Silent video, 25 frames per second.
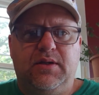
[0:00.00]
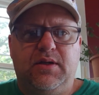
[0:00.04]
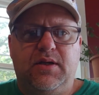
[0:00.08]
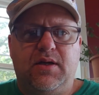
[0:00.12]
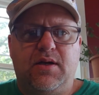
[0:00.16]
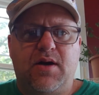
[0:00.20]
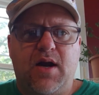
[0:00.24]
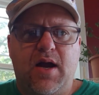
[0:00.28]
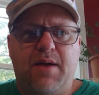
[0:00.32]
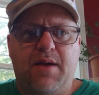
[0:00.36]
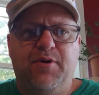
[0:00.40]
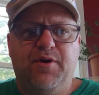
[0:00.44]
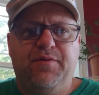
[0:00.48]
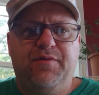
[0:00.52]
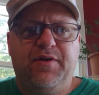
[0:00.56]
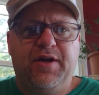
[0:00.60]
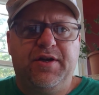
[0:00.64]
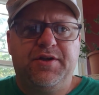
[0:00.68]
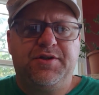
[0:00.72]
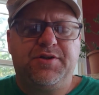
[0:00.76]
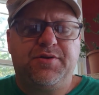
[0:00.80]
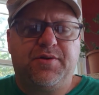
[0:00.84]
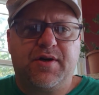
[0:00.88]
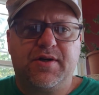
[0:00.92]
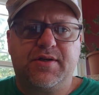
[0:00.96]
right, moving
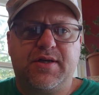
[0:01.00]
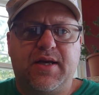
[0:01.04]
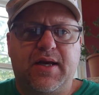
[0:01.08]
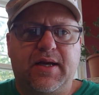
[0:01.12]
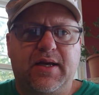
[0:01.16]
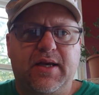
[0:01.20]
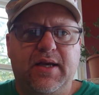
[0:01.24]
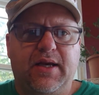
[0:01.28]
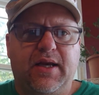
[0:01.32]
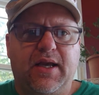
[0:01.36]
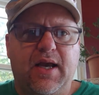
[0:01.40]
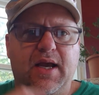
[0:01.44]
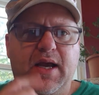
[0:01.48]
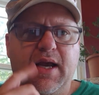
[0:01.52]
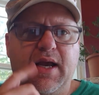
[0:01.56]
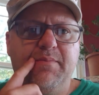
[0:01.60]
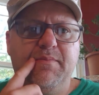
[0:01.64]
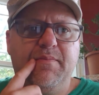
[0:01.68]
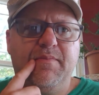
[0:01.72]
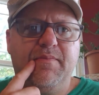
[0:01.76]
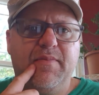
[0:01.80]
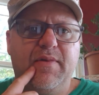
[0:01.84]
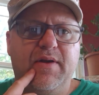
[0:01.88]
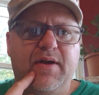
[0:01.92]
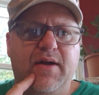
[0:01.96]
into our second
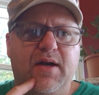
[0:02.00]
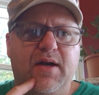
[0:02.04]
game.